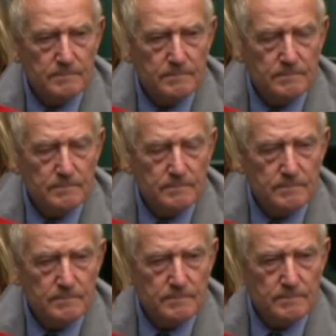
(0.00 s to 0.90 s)

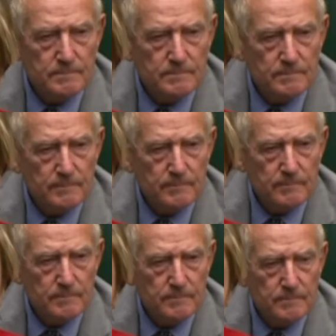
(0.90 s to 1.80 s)

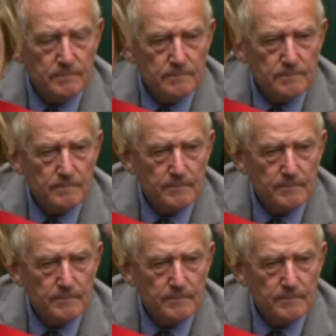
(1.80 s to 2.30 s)
This person isn't speaking.